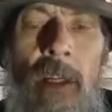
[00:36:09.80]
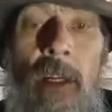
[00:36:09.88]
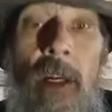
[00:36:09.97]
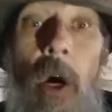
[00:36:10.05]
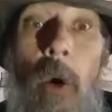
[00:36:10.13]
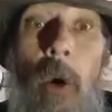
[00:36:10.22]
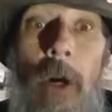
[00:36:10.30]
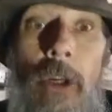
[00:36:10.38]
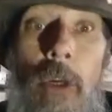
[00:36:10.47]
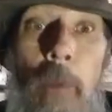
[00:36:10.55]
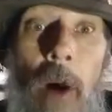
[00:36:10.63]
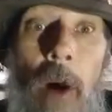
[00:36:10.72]
Oh, are
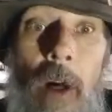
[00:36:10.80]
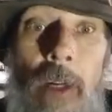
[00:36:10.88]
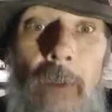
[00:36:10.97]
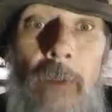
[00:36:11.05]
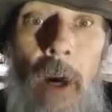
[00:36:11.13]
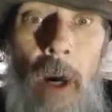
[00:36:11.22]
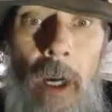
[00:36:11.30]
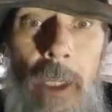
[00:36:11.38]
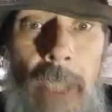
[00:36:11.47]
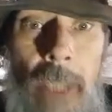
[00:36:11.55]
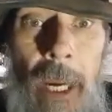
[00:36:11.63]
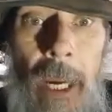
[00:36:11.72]
you part of our
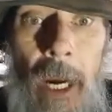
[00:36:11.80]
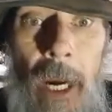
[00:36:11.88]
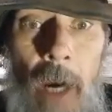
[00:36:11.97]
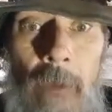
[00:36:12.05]
town?